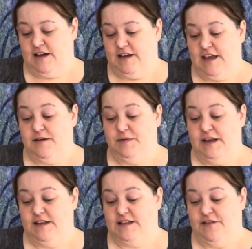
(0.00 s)

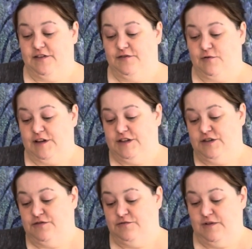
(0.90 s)
NP
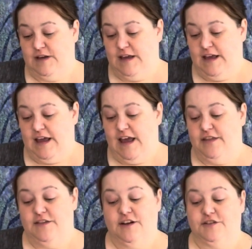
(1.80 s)
742, and
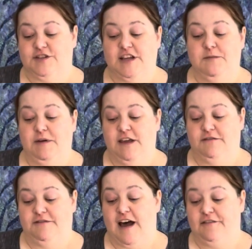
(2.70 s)
then there's TP
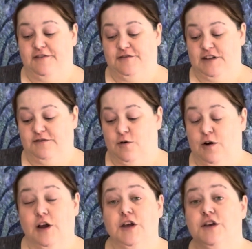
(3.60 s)

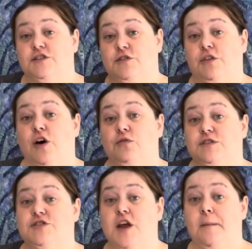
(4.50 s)
554. So
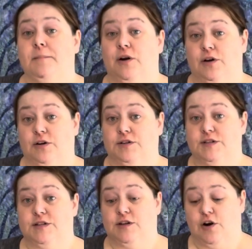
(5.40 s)
those
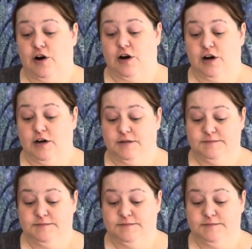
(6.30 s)
numbers are